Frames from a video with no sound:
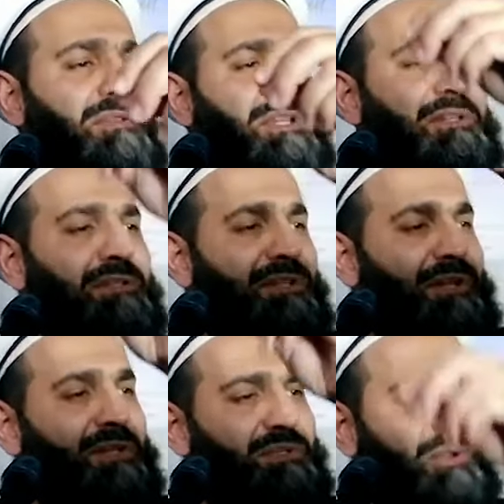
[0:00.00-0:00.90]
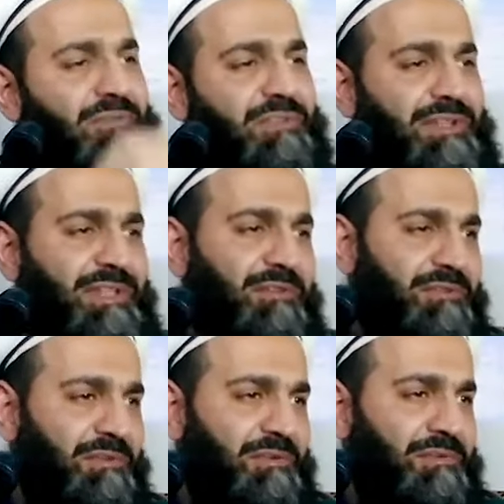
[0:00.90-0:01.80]
dignitaries of that
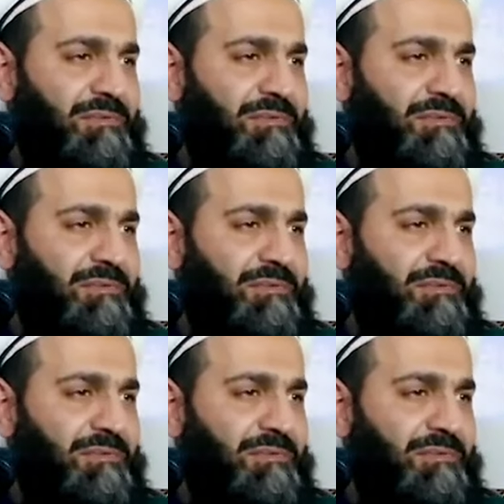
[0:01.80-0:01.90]
heaven,